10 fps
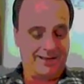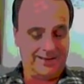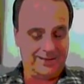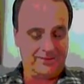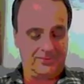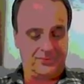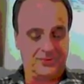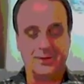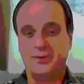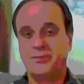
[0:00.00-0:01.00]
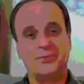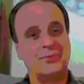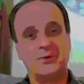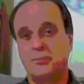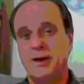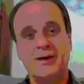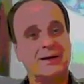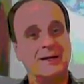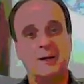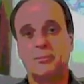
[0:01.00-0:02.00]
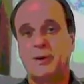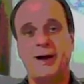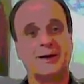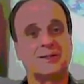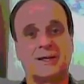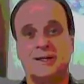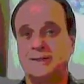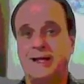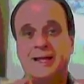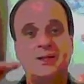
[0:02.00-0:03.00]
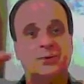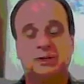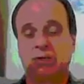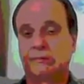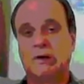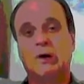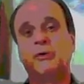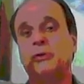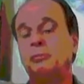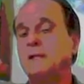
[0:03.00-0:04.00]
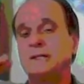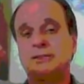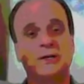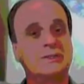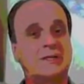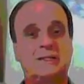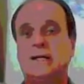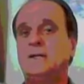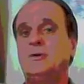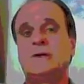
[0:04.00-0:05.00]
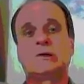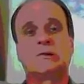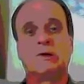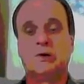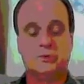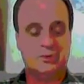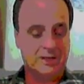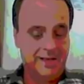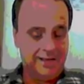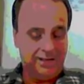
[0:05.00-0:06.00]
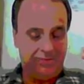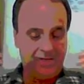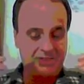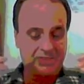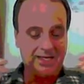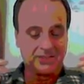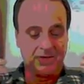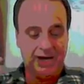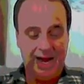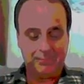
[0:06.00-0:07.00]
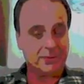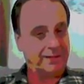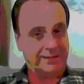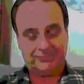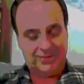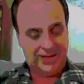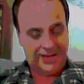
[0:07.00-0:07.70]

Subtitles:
The American empire is continuing to grow. The military is continuing to grow. These things are happening.